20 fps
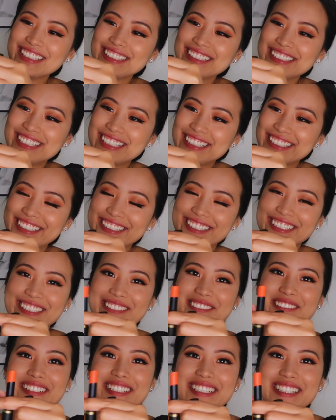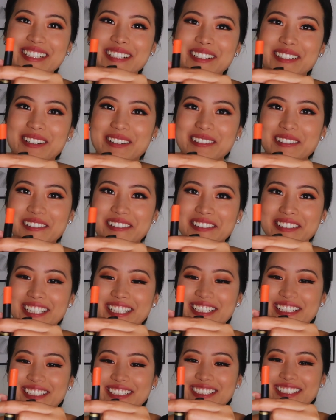is really
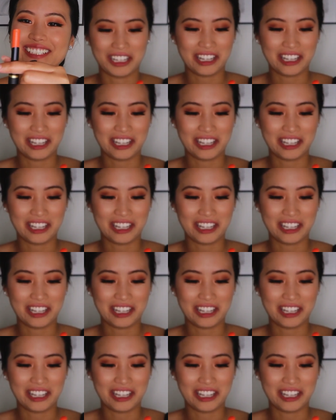orange.